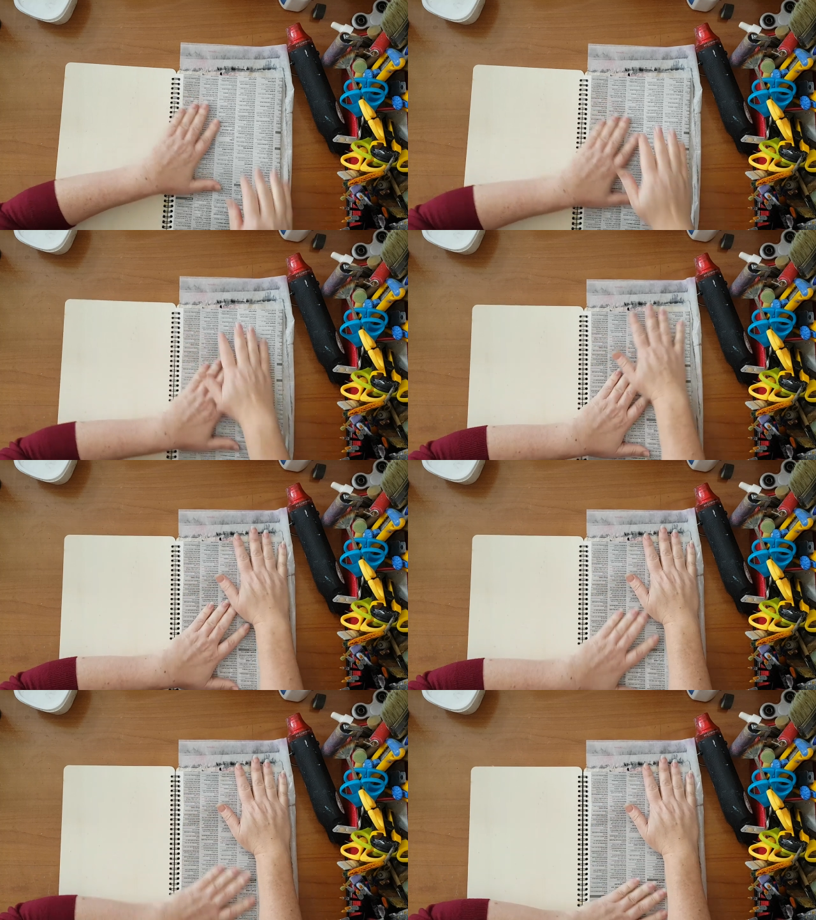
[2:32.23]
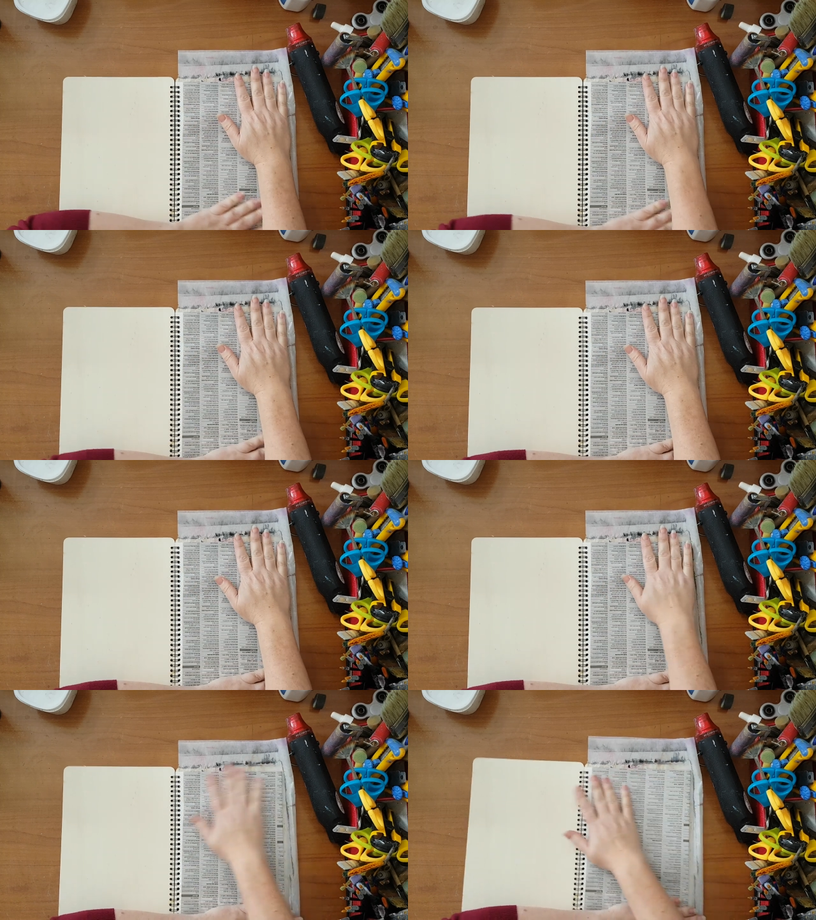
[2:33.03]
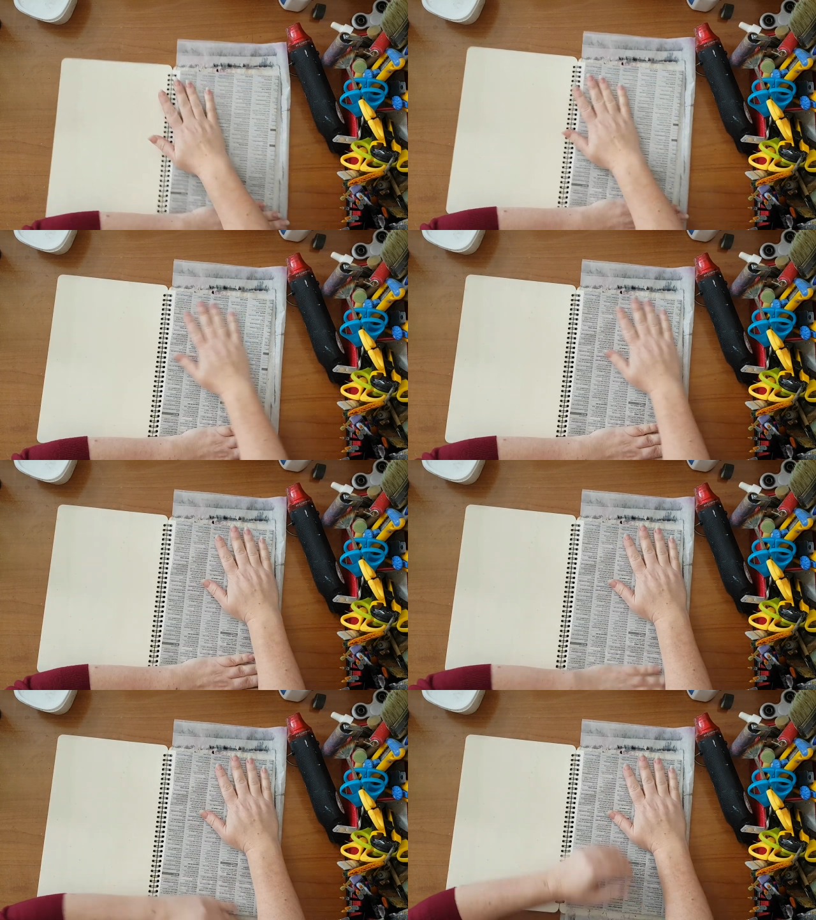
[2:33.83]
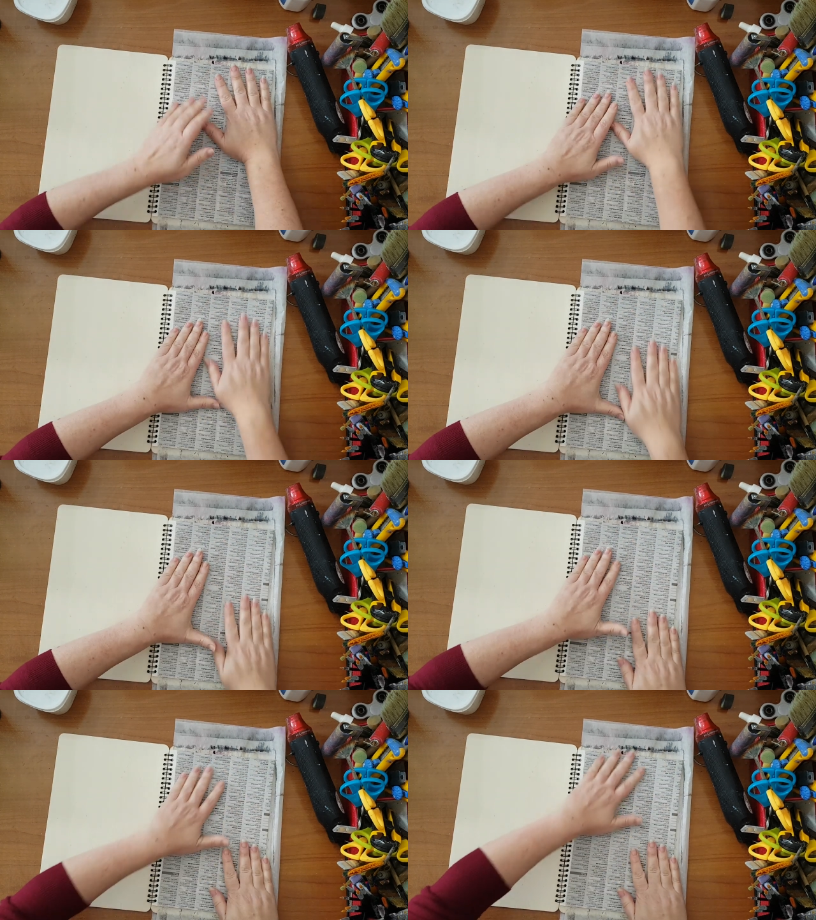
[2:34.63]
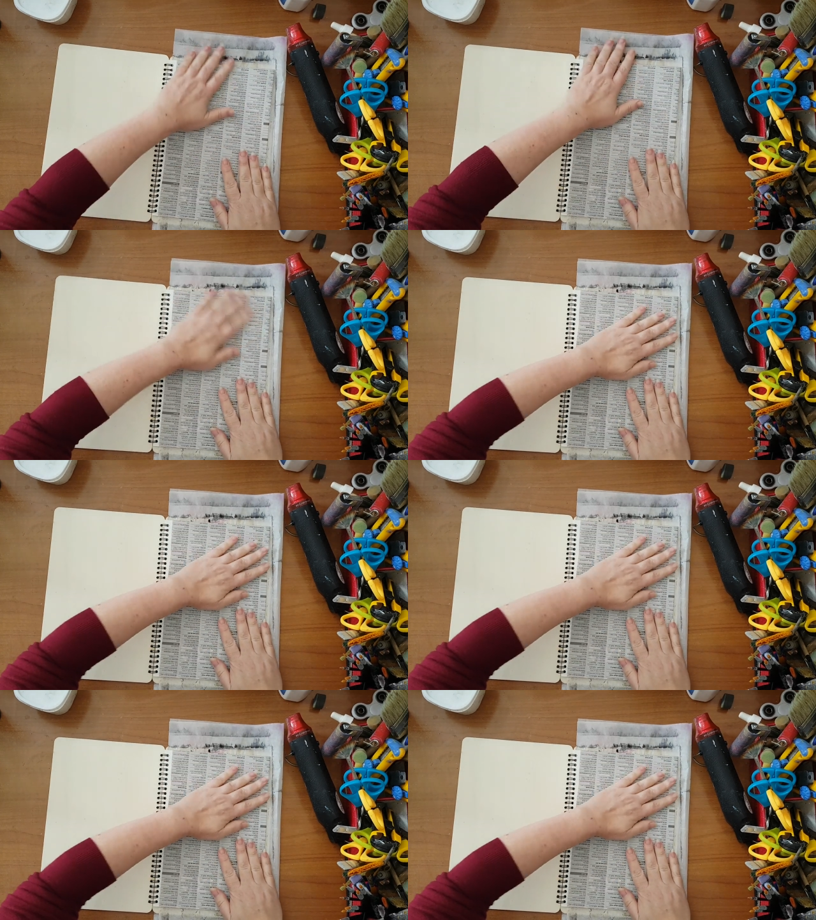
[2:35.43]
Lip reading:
No face is visible, so there are no lips to read.